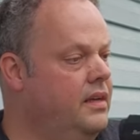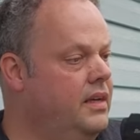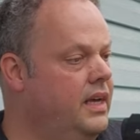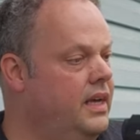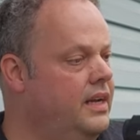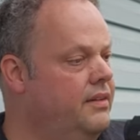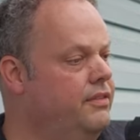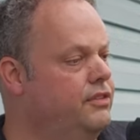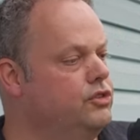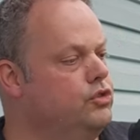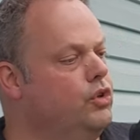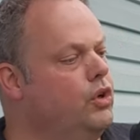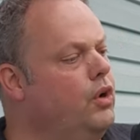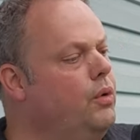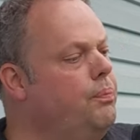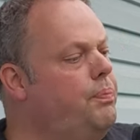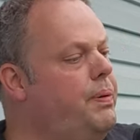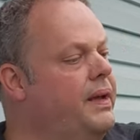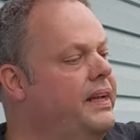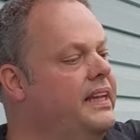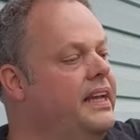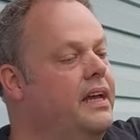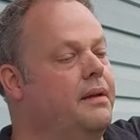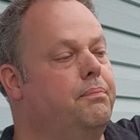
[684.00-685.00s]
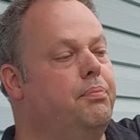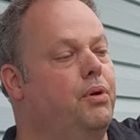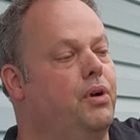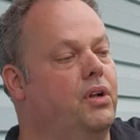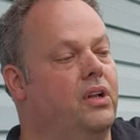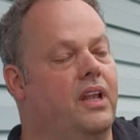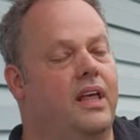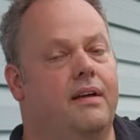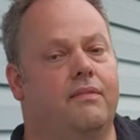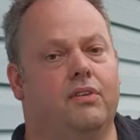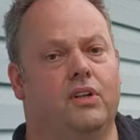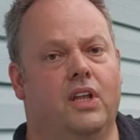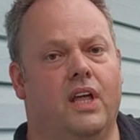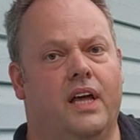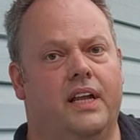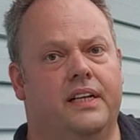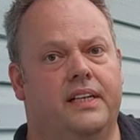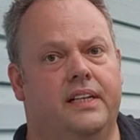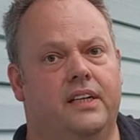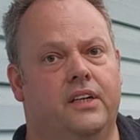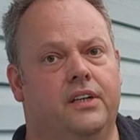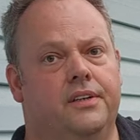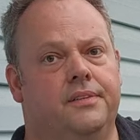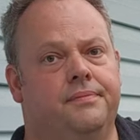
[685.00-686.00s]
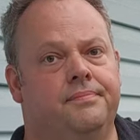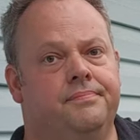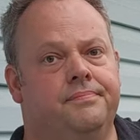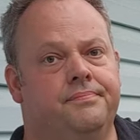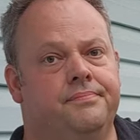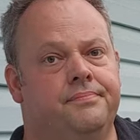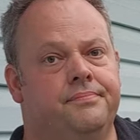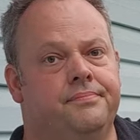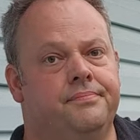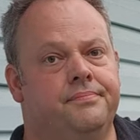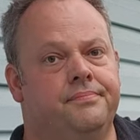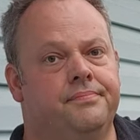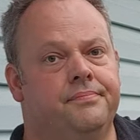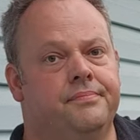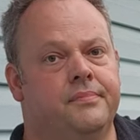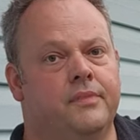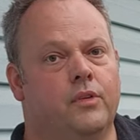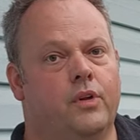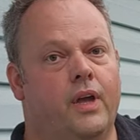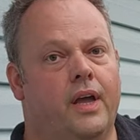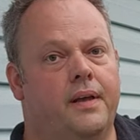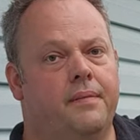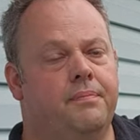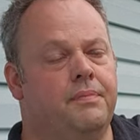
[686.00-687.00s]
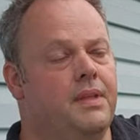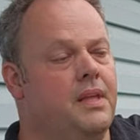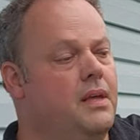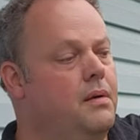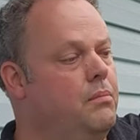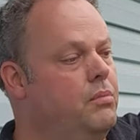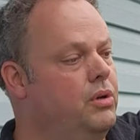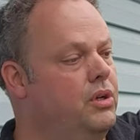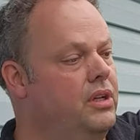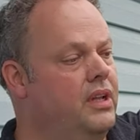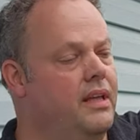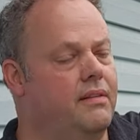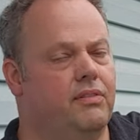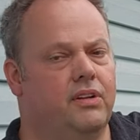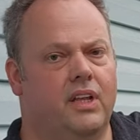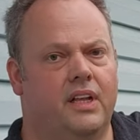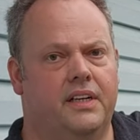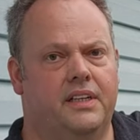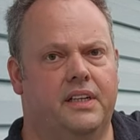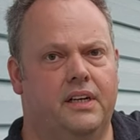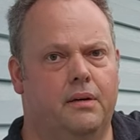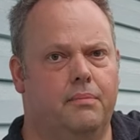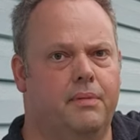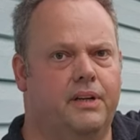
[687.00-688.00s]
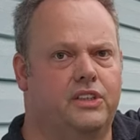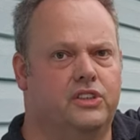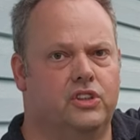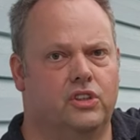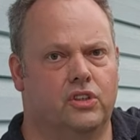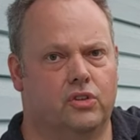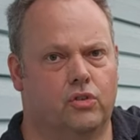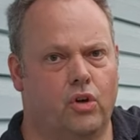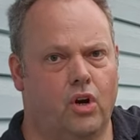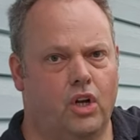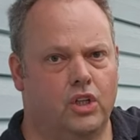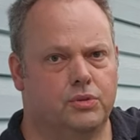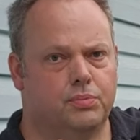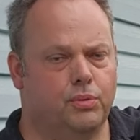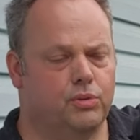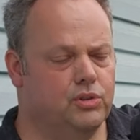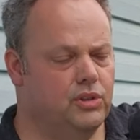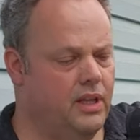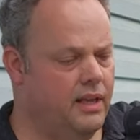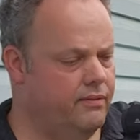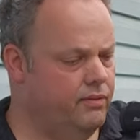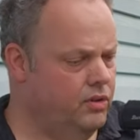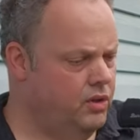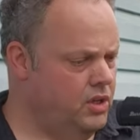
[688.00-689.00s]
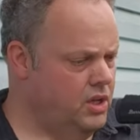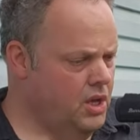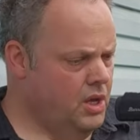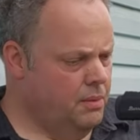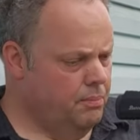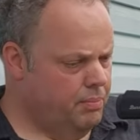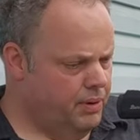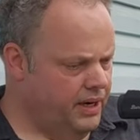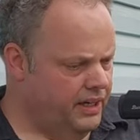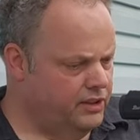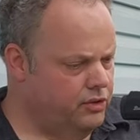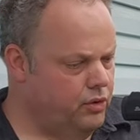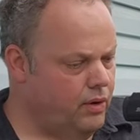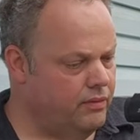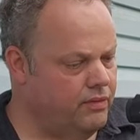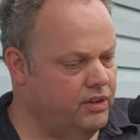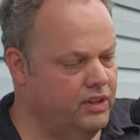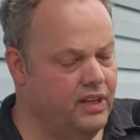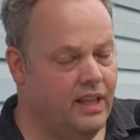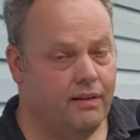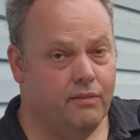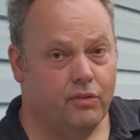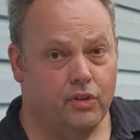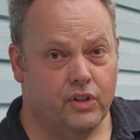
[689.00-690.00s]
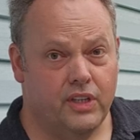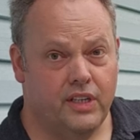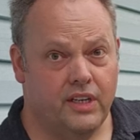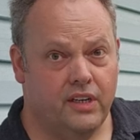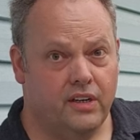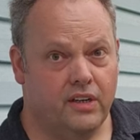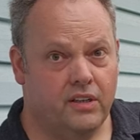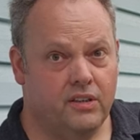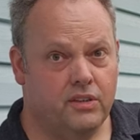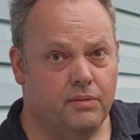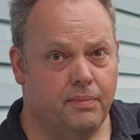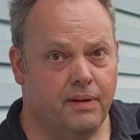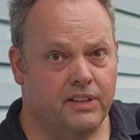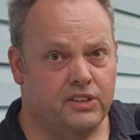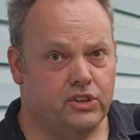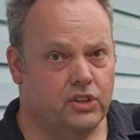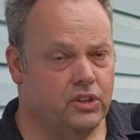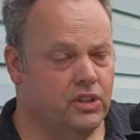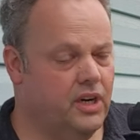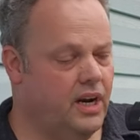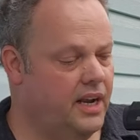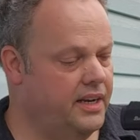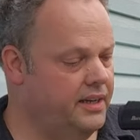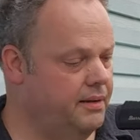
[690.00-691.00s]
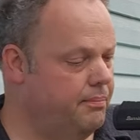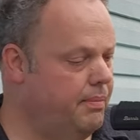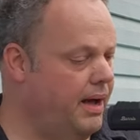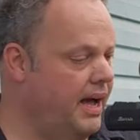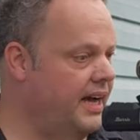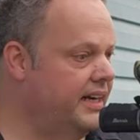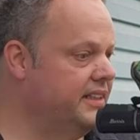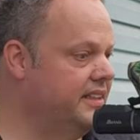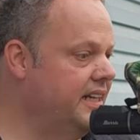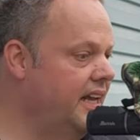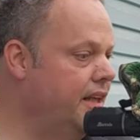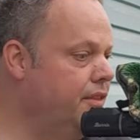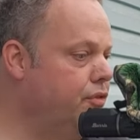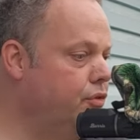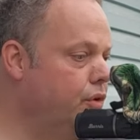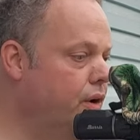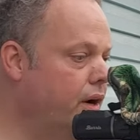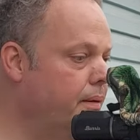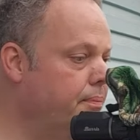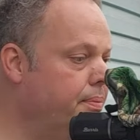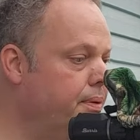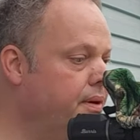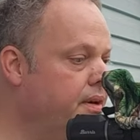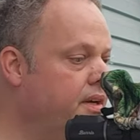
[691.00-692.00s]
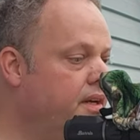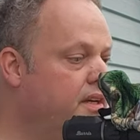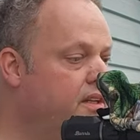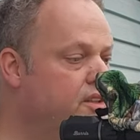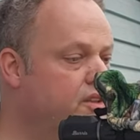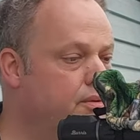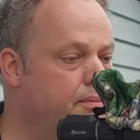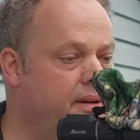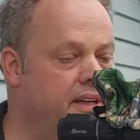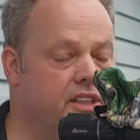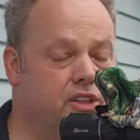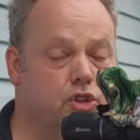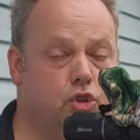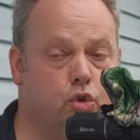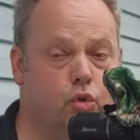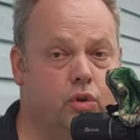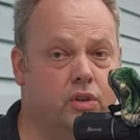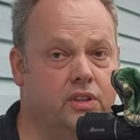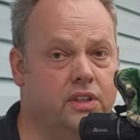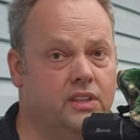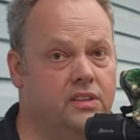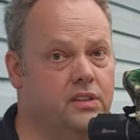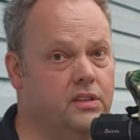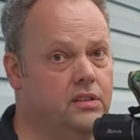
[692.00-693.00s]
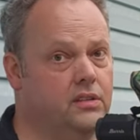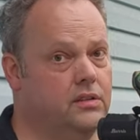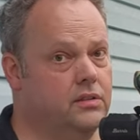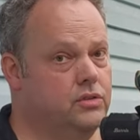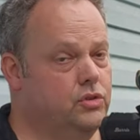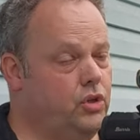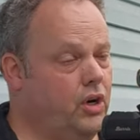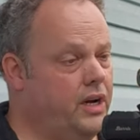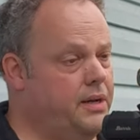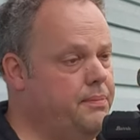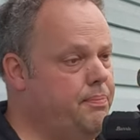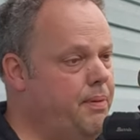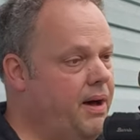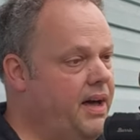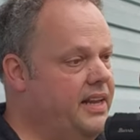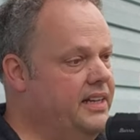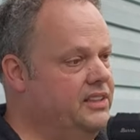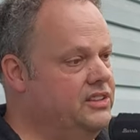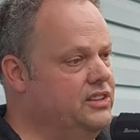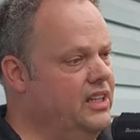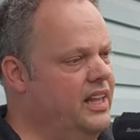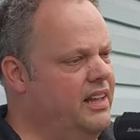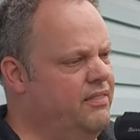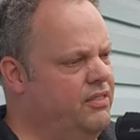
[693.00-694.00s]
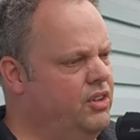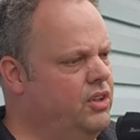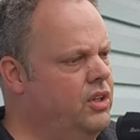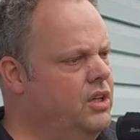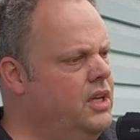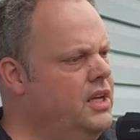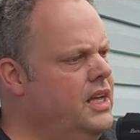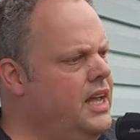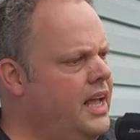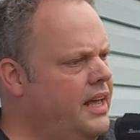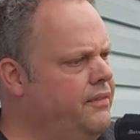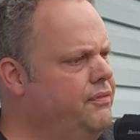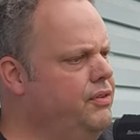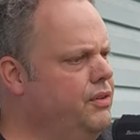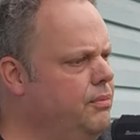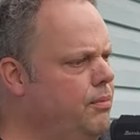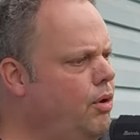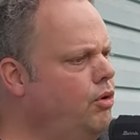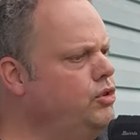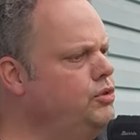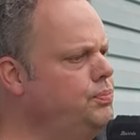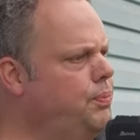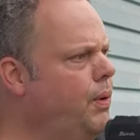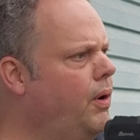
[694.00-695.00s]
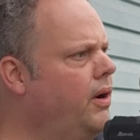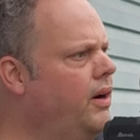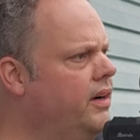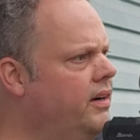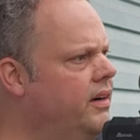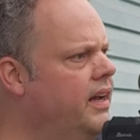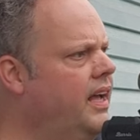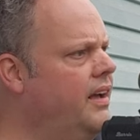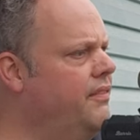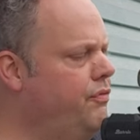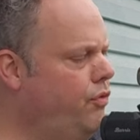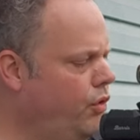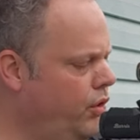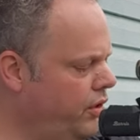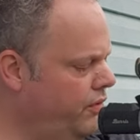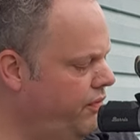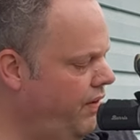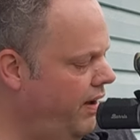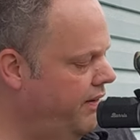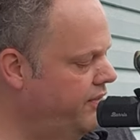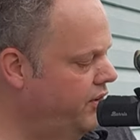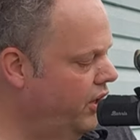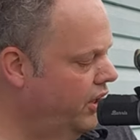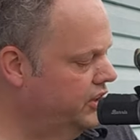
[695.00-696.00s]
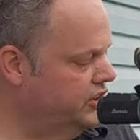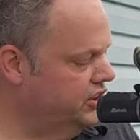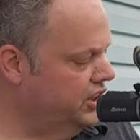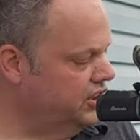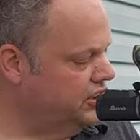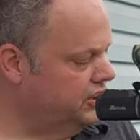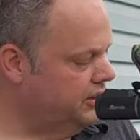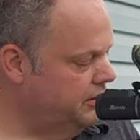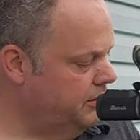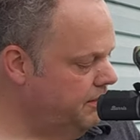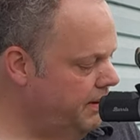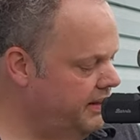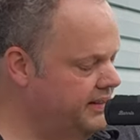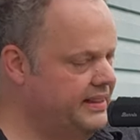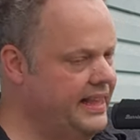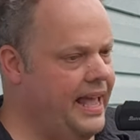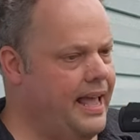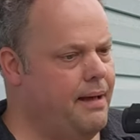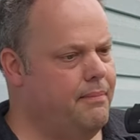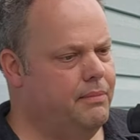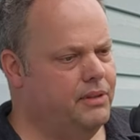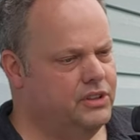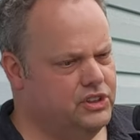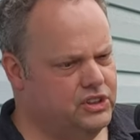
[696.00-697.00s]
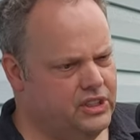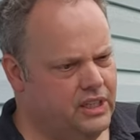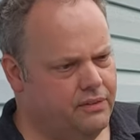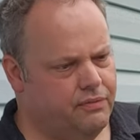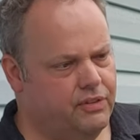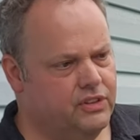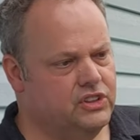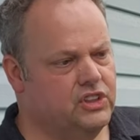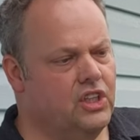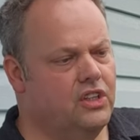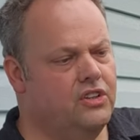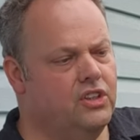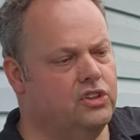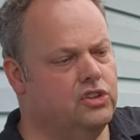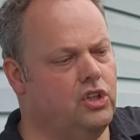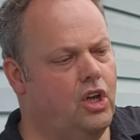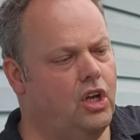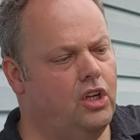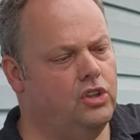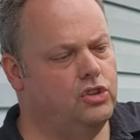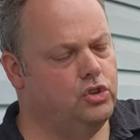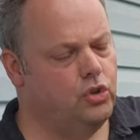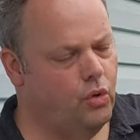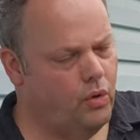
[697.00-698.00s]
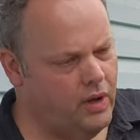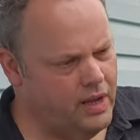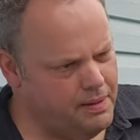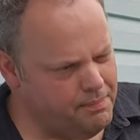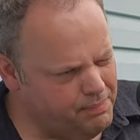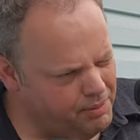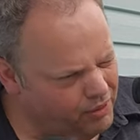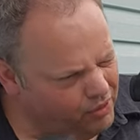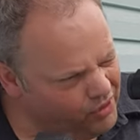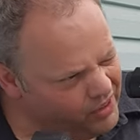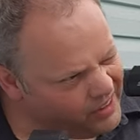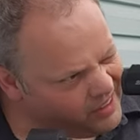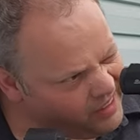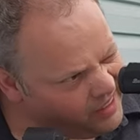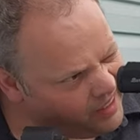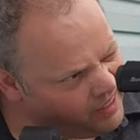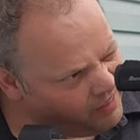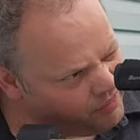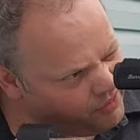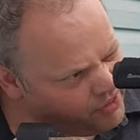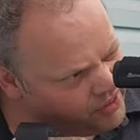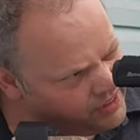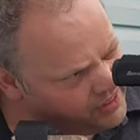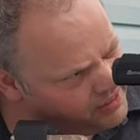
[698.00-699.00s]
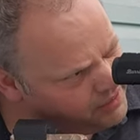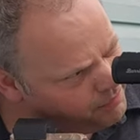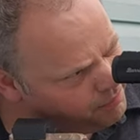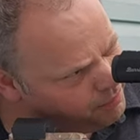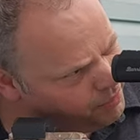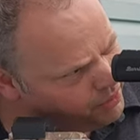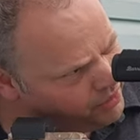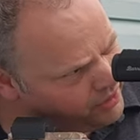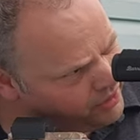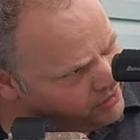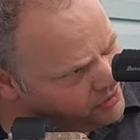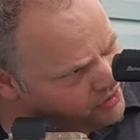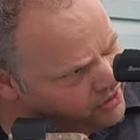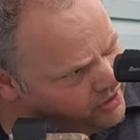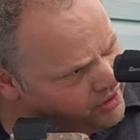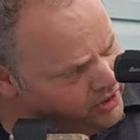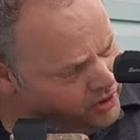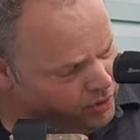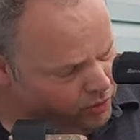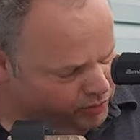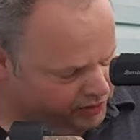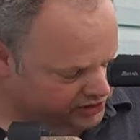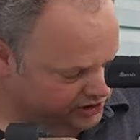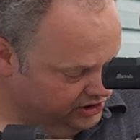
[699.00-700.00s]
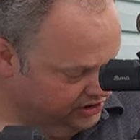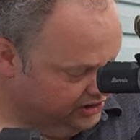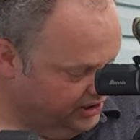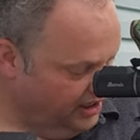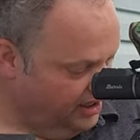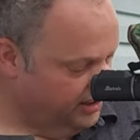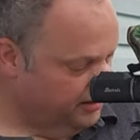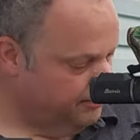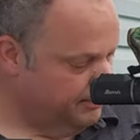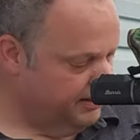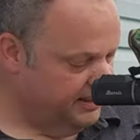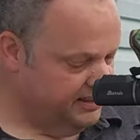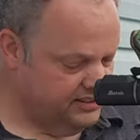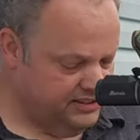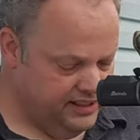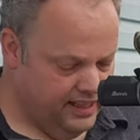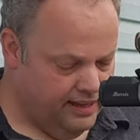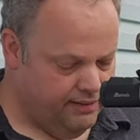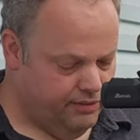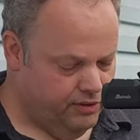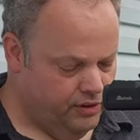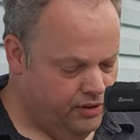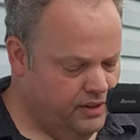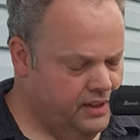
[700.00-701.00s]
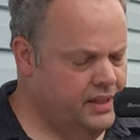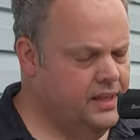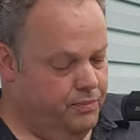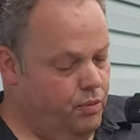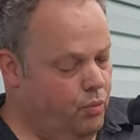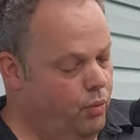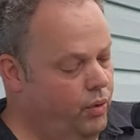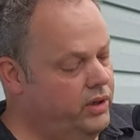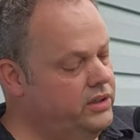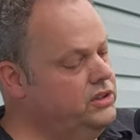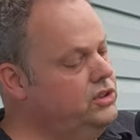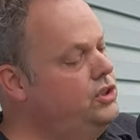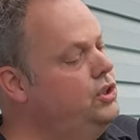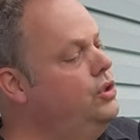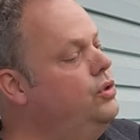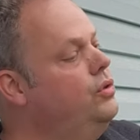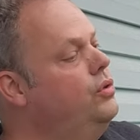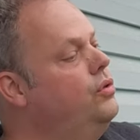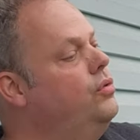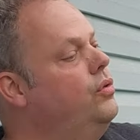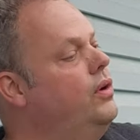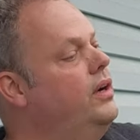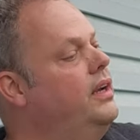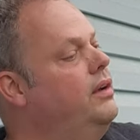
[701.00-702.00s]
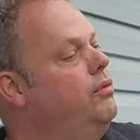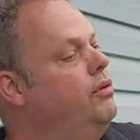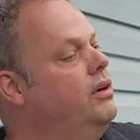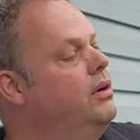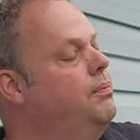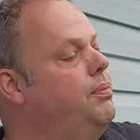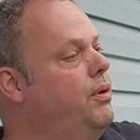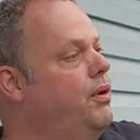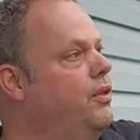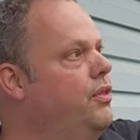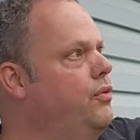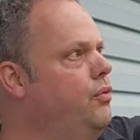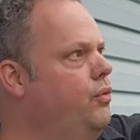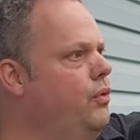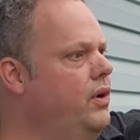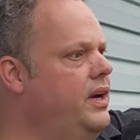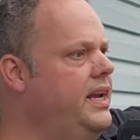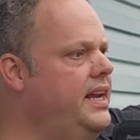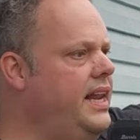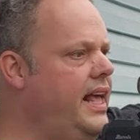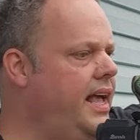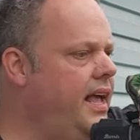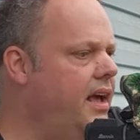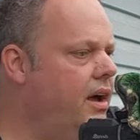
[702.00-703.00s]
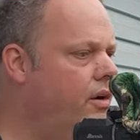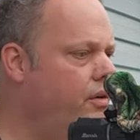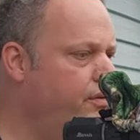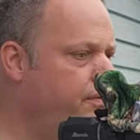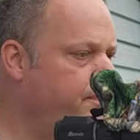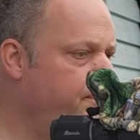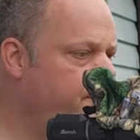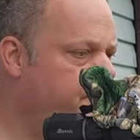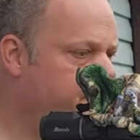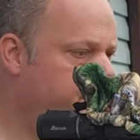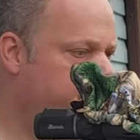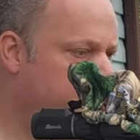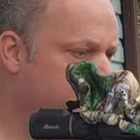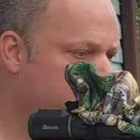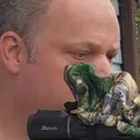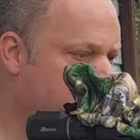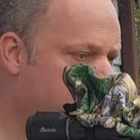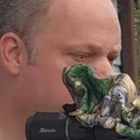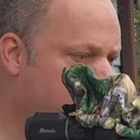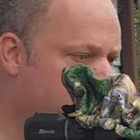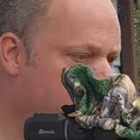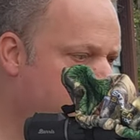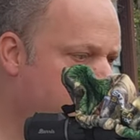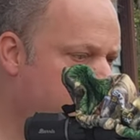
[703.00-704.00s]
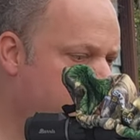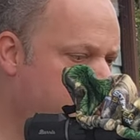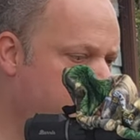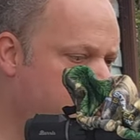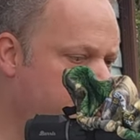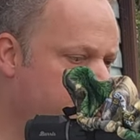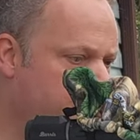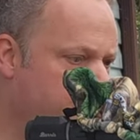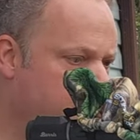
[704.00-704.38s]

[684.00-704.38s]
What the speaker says: And if I was real picky, I'd put a level on here. Okay, put a level on here, make sure the crossbow's level. But I do have a level here to make sure on the bog death grip, to make sure that the tripod is level. And for the most part, at 45 yards, it doesn't seem to make that much difference. There's also a built-in level in the burrs, which is telling me it's level. One, two, three, we're gonna put three down, okay?